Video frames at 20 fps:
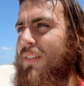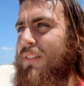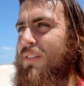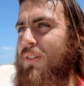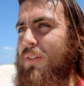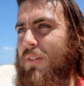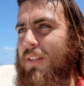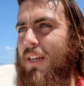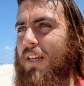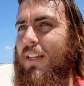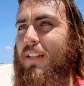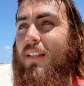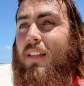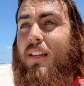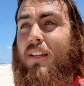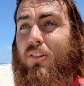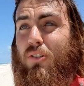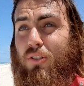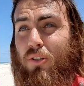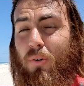so that
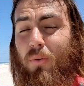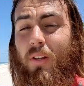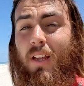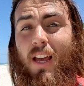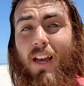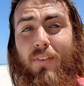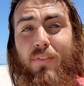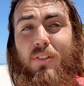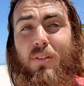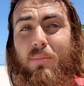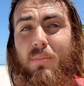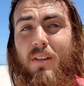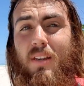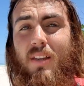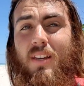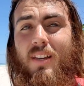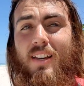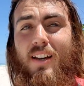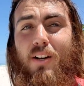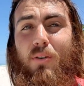they don't have to
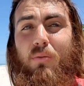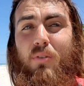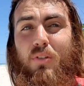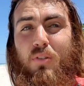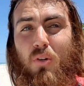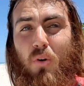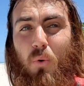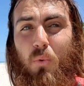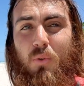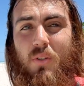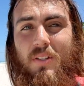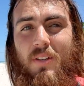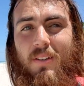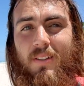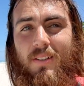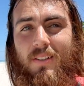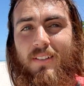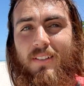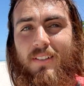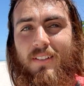be a result
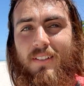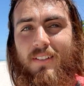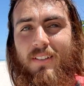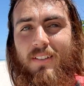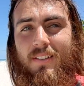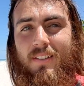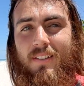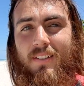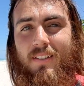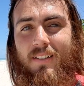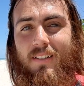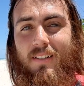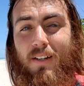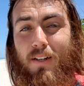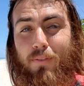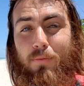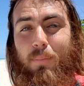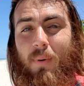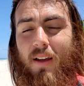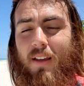
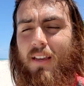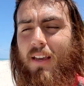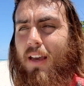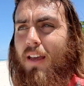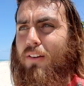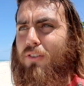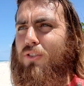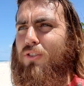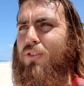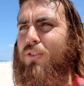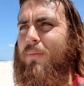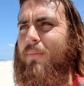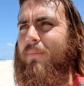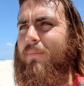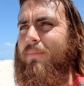of bycatch.